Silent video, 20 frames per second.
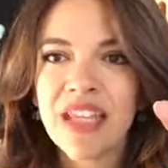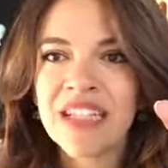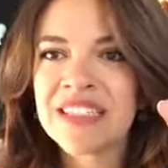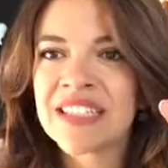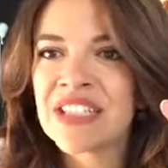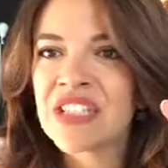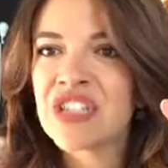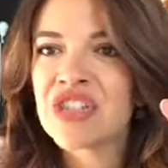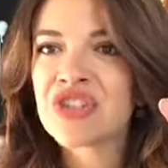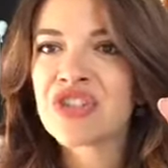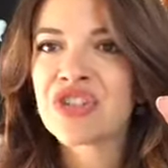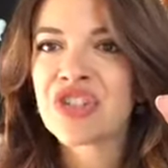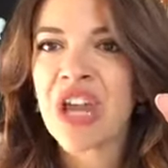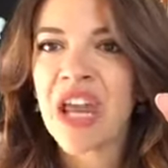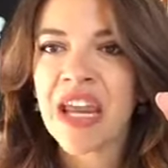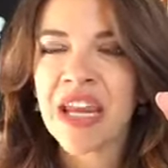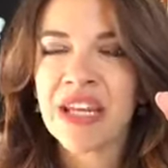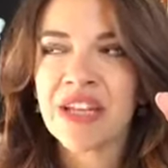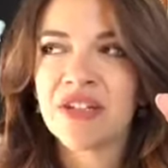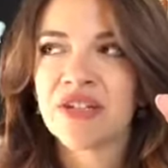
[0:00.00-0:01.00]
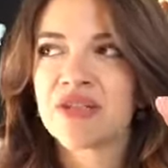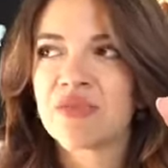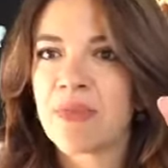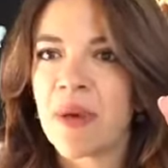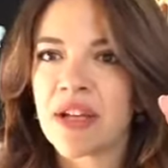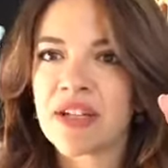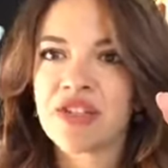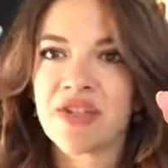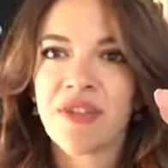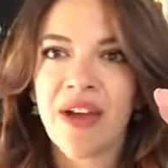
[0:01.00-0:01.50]
It doesn't change
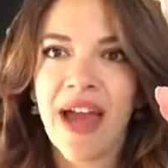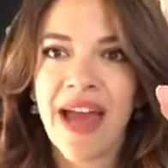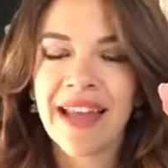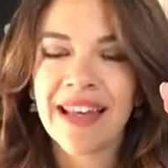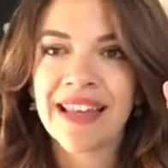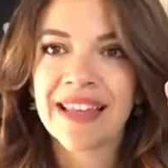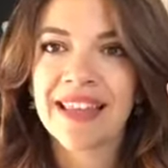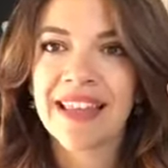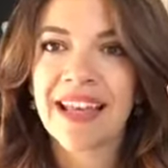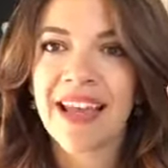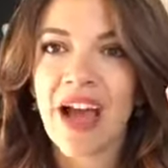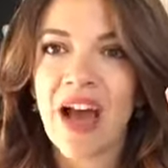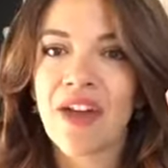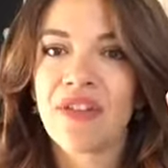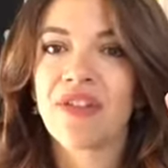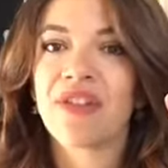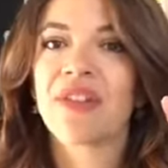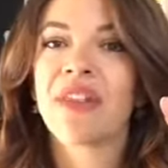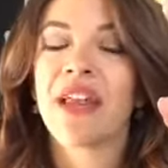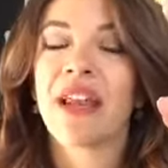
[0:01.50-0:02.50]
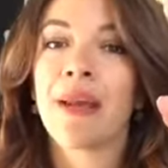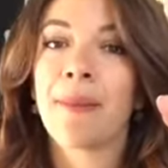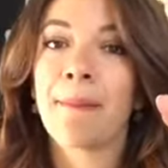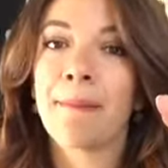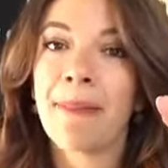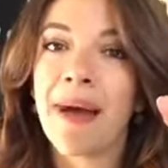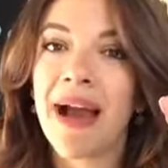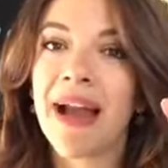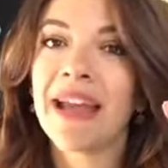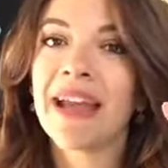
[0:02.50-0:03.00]
much of anything other than it
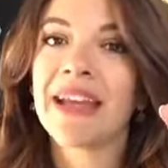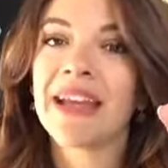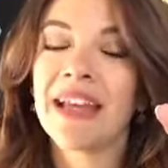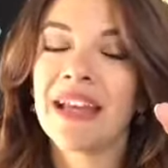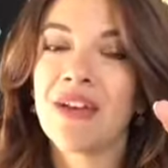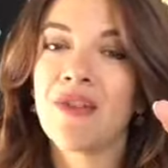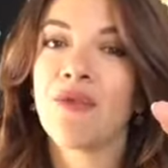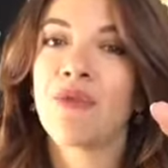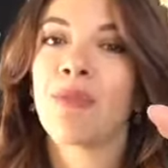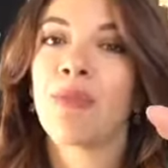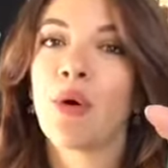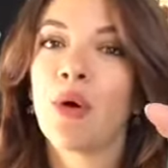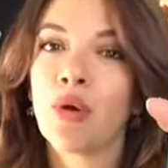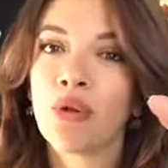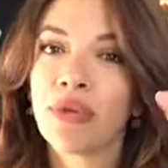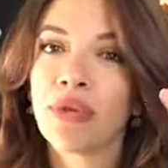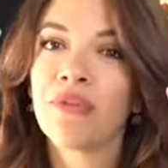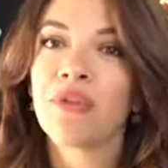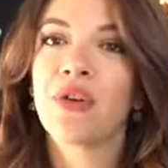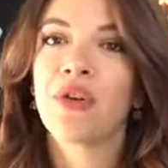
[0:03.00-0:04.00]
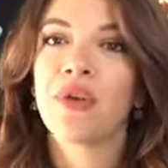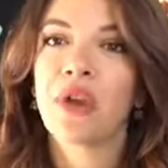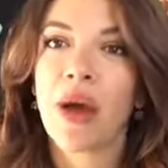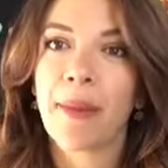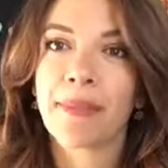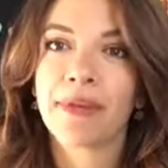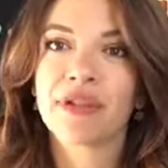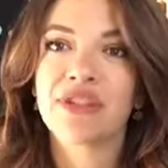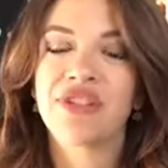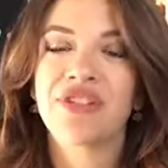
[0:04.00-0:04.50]
might give both of you an
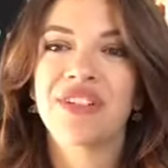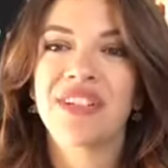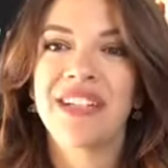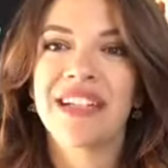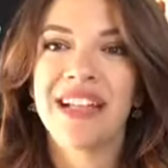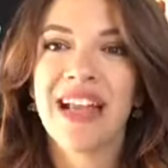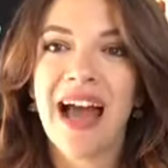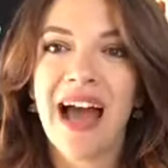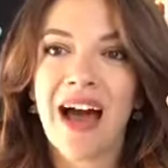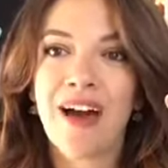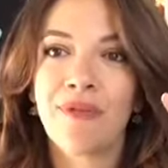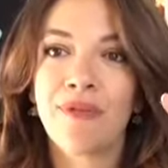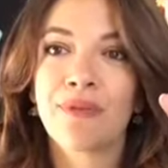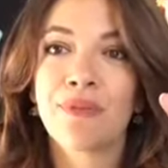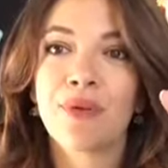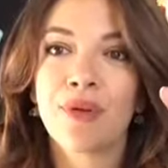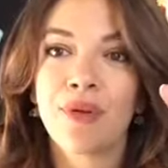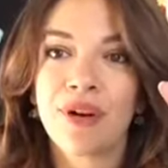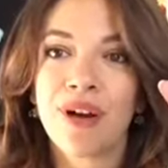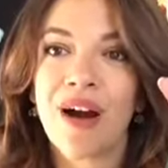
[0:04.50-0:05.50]
opportunity to have more